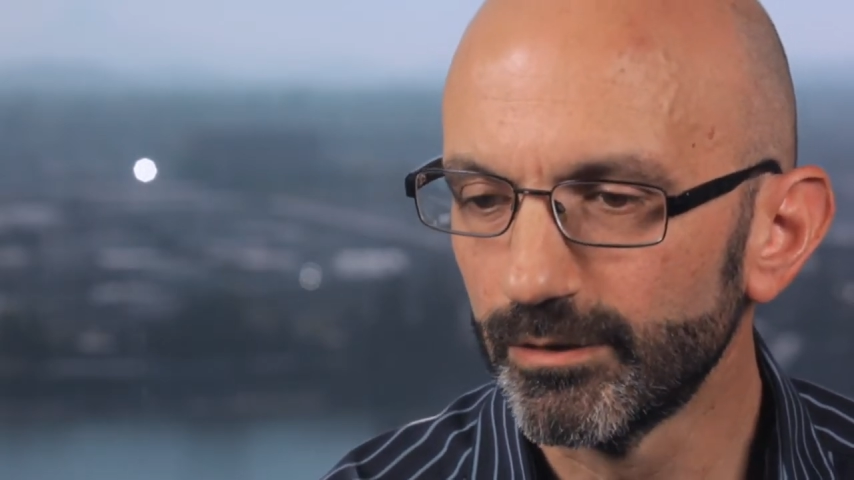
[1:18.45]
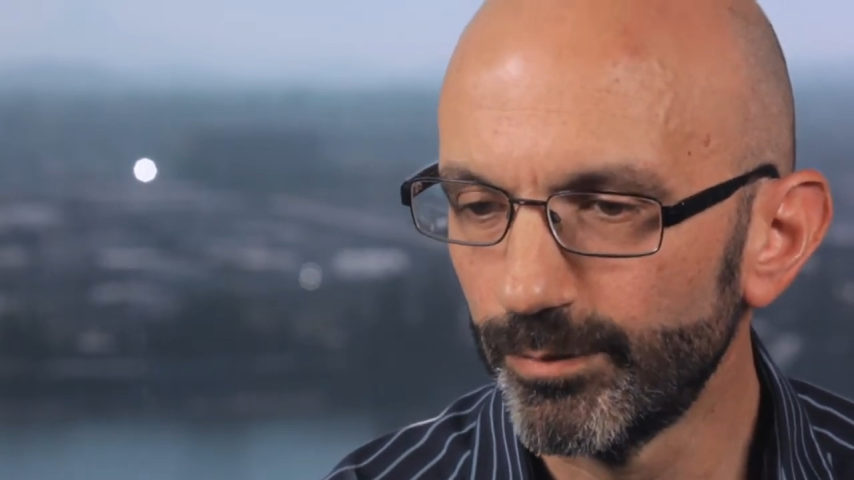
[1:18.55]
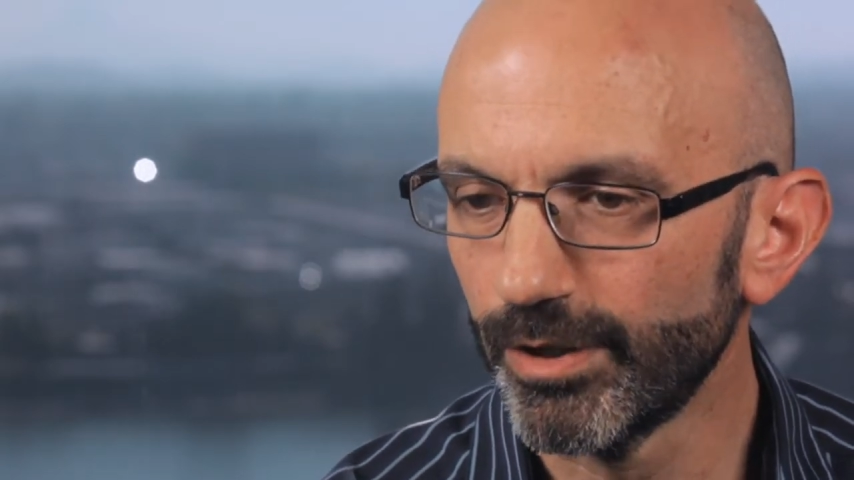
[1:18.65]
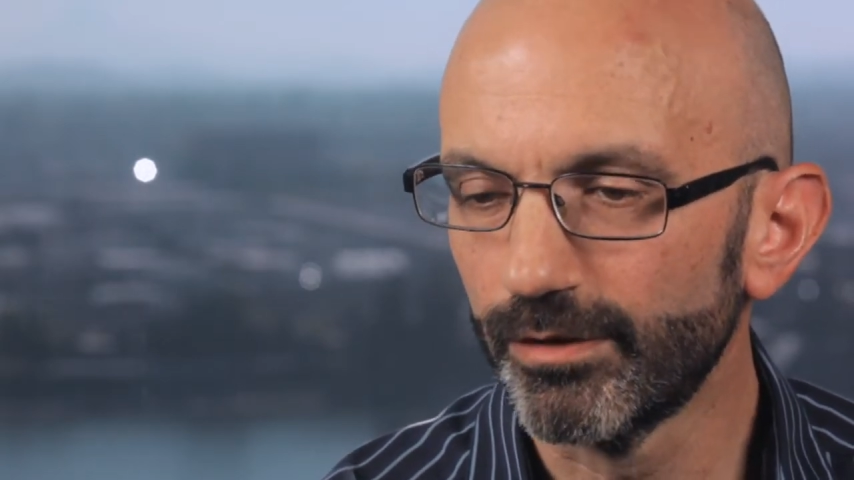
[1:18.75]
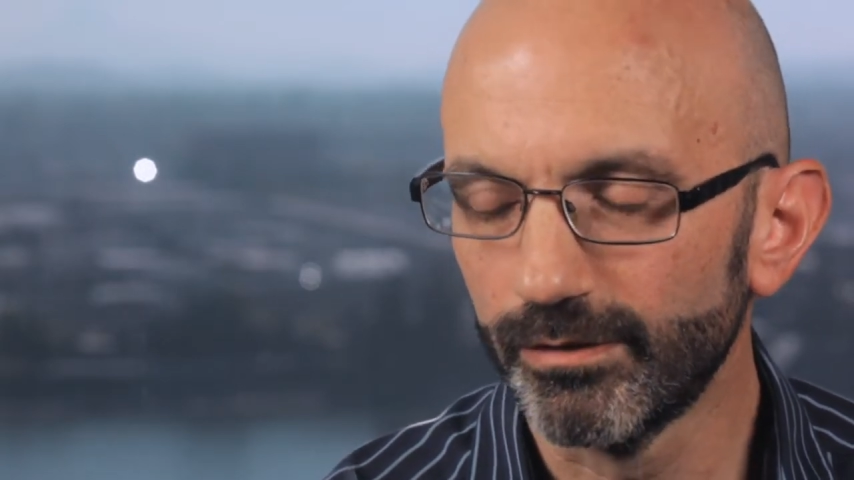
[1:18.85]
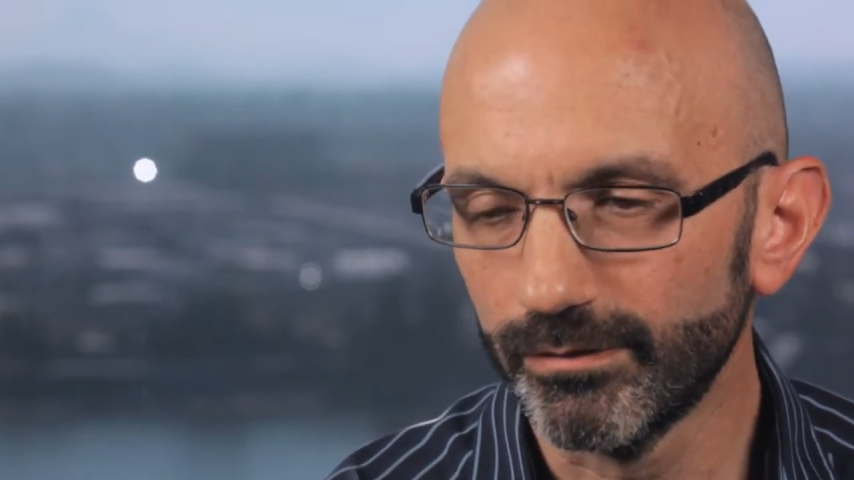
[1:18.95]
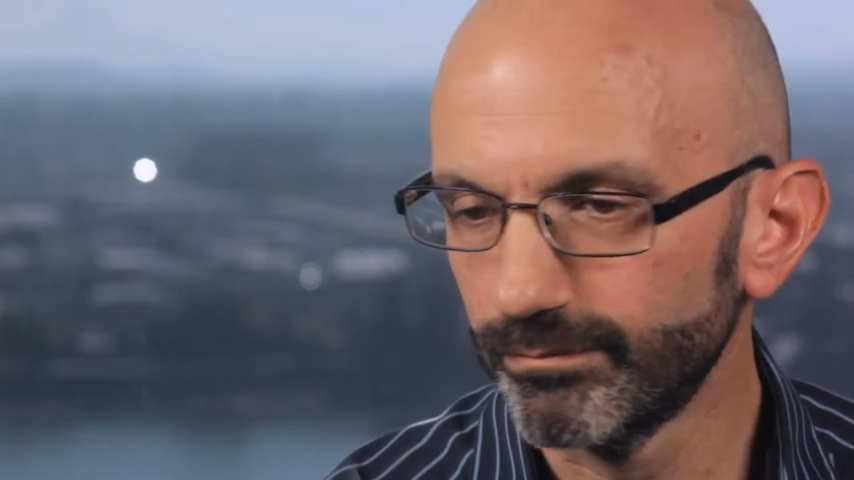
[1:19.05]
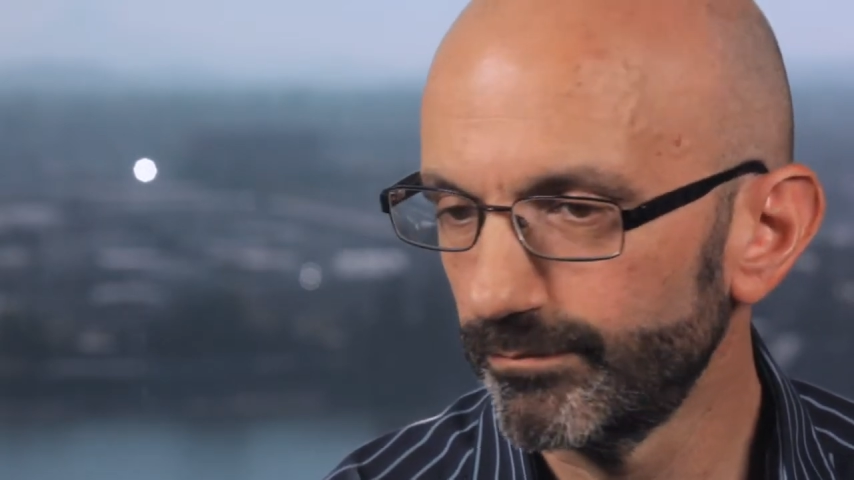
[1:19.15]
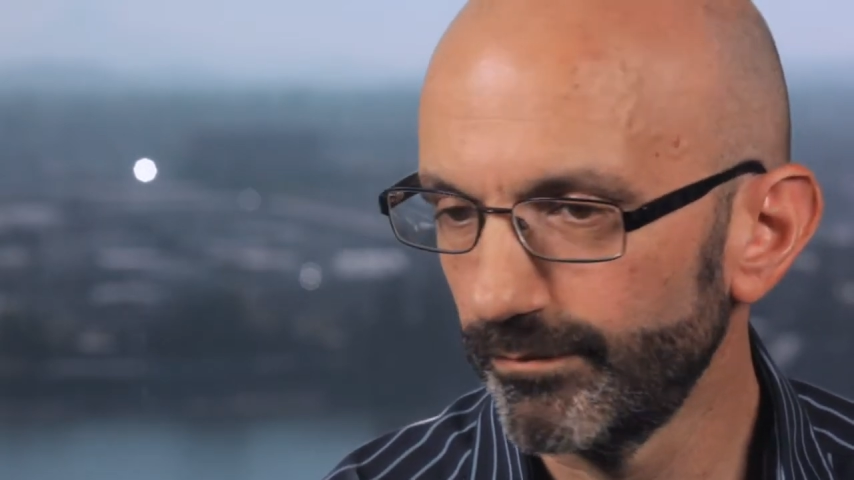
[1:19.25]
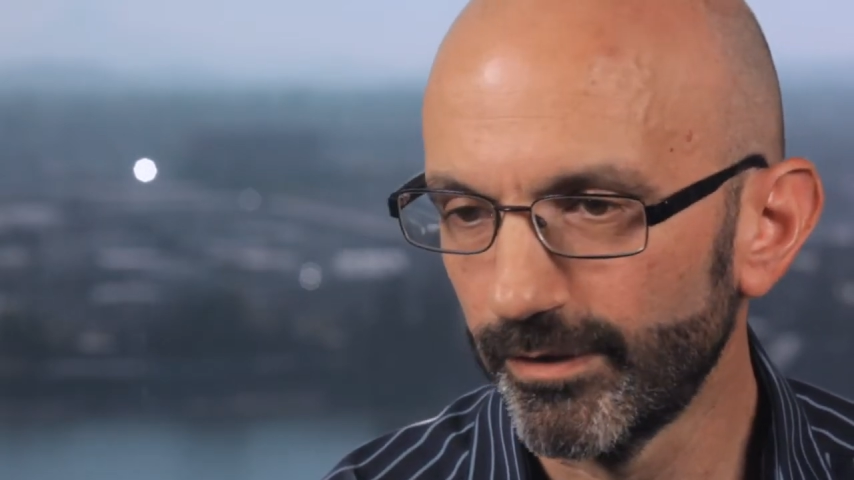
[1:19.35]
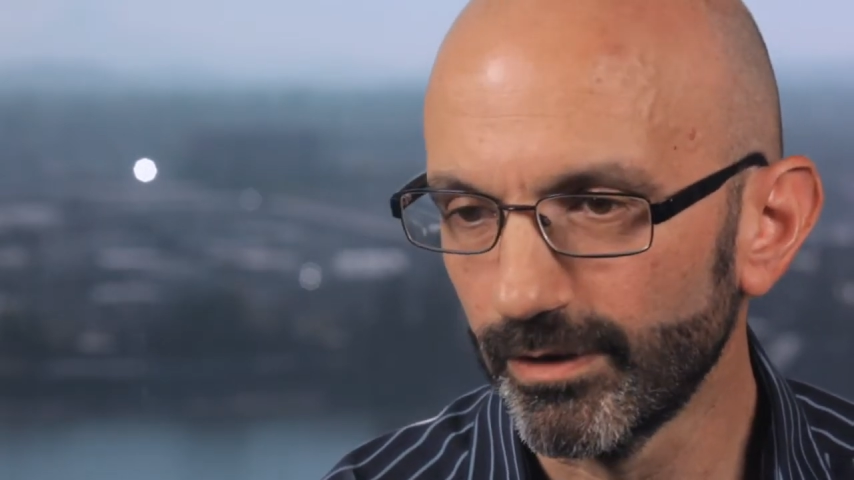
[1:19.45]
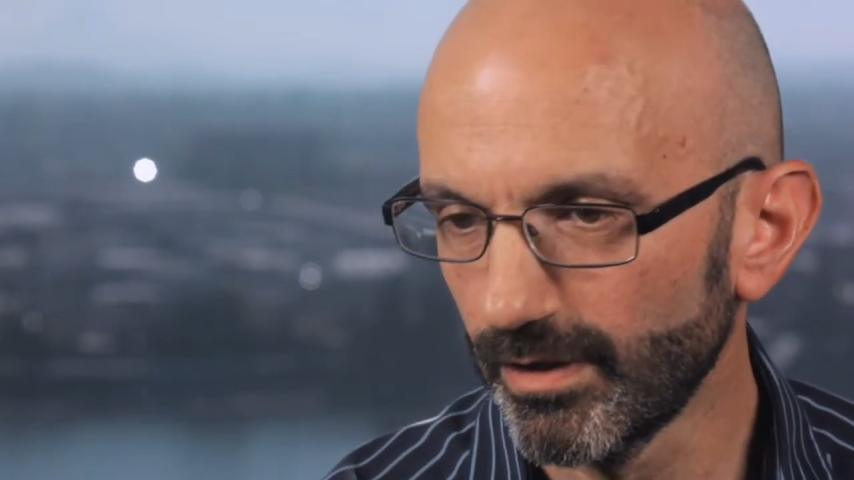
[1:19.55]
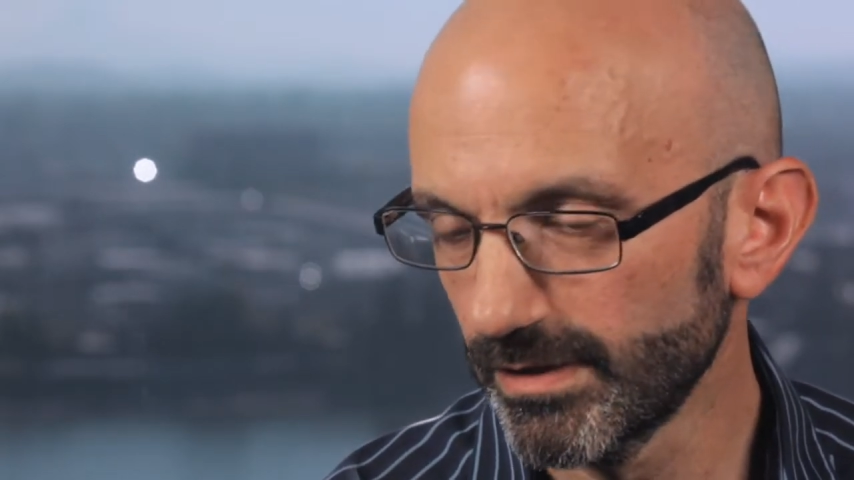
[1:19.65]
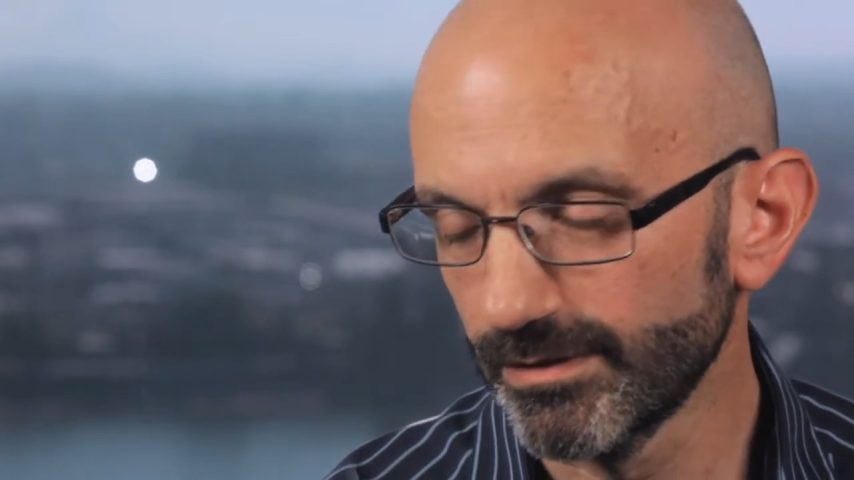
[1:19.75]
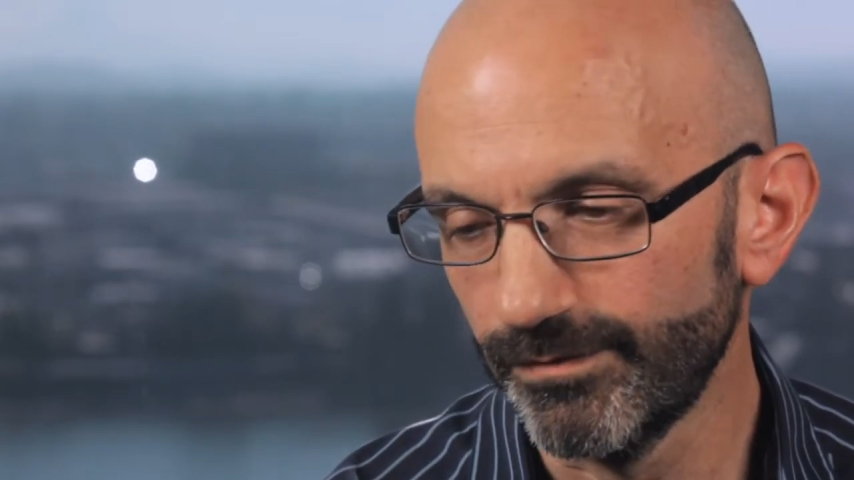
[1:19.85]
to bear very
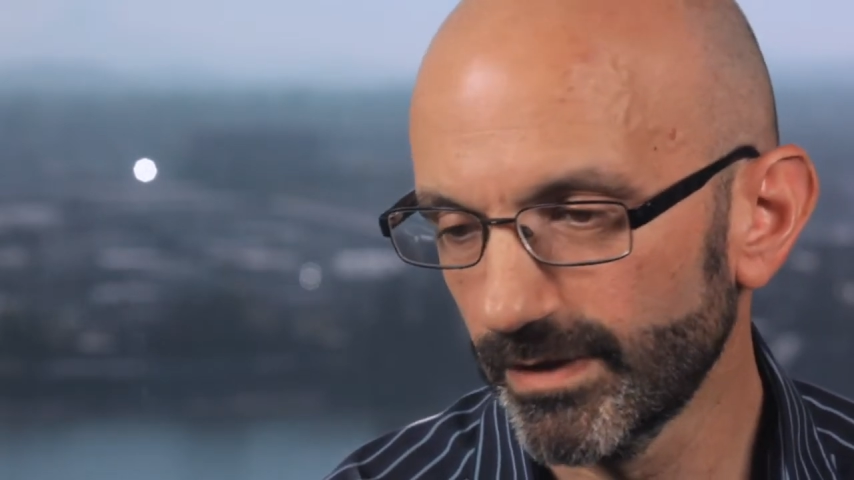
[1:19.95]
cost